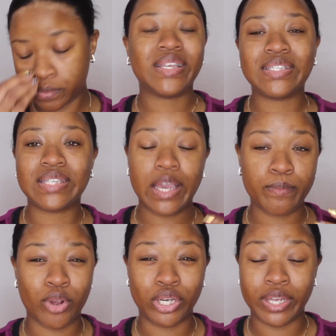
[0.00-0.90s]
Places like
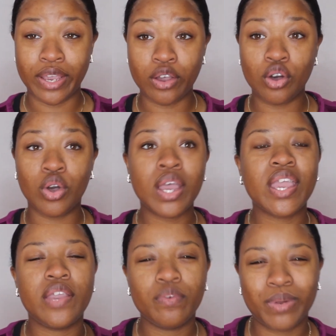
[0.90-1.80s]
Mardel,
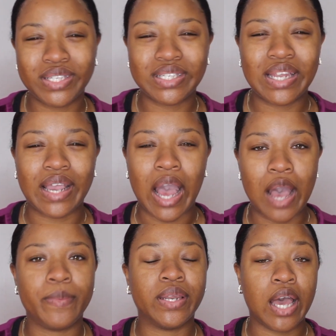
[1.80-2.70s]
even places like
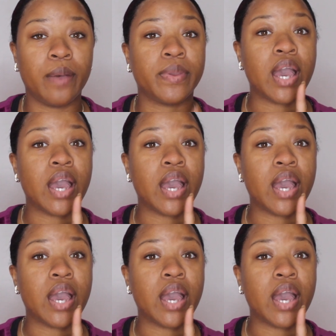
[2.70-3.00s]
Hobby Lobby.